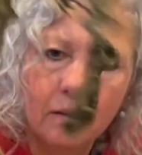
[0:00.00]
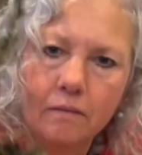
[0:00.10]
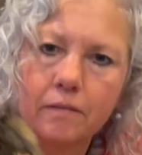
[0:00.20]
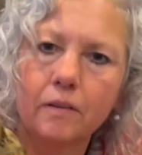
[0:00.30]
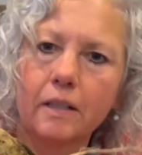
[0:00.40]
If
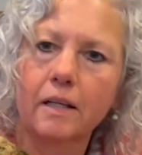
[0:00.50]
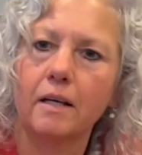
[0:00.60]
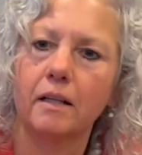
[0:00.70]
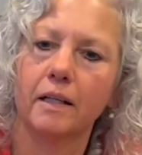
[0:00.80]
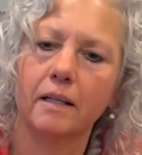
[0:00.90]
you look
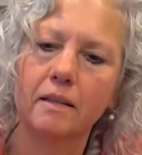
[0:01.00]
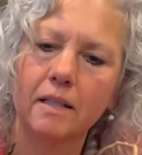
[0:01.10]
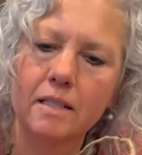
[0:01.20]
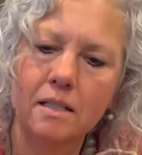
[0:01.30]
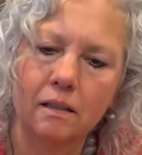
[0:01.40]
at like
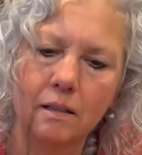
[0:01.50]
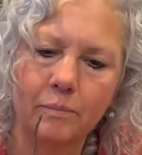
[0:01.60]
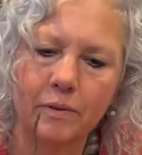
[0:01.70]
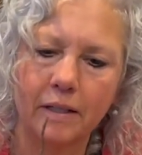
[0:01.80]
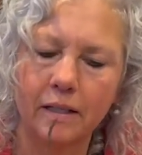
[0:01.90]
this clump
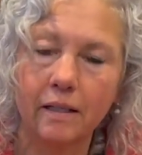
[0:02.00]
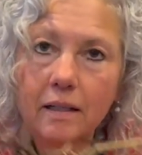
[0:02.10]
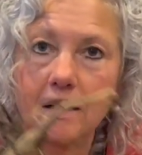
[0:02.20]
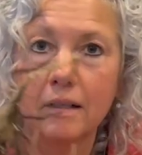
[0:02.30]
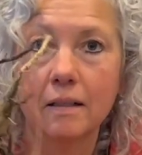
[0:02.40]
right
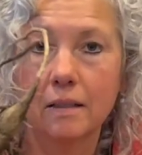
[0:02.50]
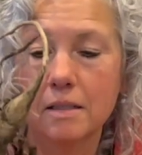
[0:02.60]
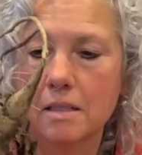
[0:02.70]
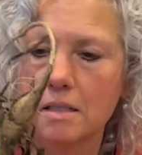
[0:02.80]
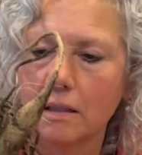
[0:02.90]
here, this
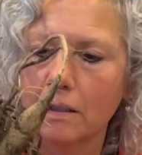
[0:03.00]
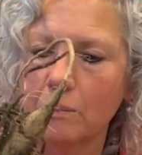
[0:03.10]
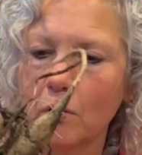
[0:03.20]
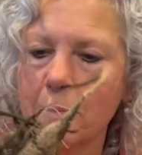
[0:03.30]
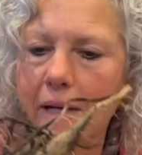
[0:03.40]
is a little
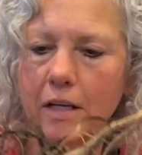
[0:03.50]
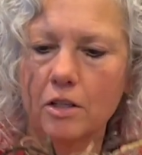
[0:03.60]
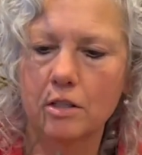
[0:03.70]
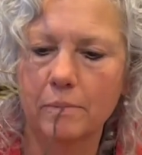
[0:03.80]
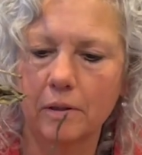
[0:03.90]
more
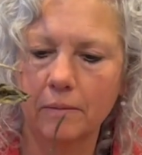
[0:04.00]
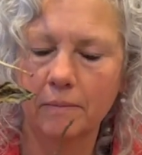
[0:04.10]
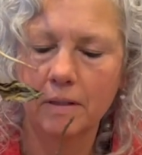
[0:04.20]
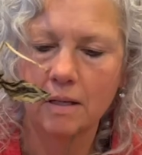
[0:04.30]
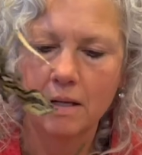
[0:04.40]
manageable.
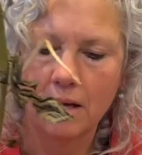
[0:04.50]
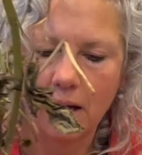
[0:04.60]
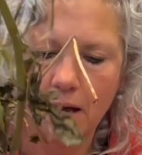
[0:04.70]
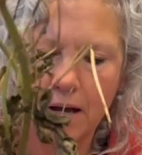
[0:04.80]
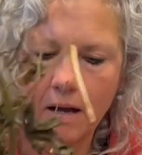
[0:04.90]

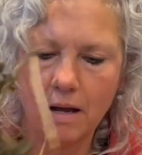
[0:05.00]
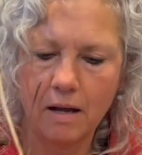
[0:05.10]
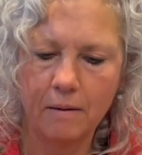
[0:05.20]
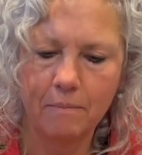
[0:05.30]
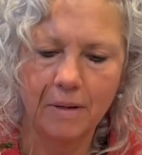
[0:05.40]

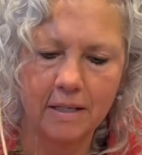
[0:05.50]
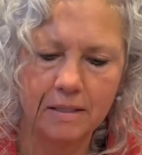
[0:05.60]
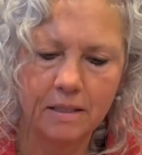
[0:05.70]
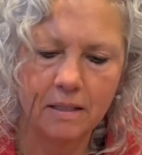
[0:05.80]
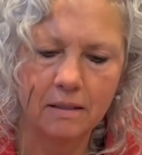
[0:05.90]
I might
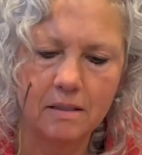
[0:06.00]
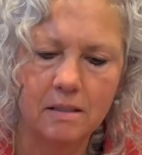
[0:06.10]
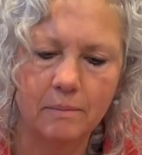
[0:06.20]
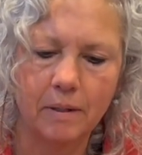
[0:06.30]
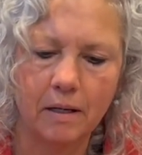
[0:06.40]
take this
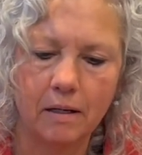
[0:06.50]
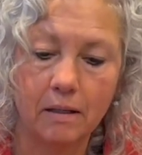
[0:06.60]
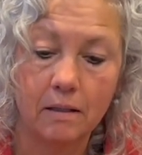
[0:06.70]
apart.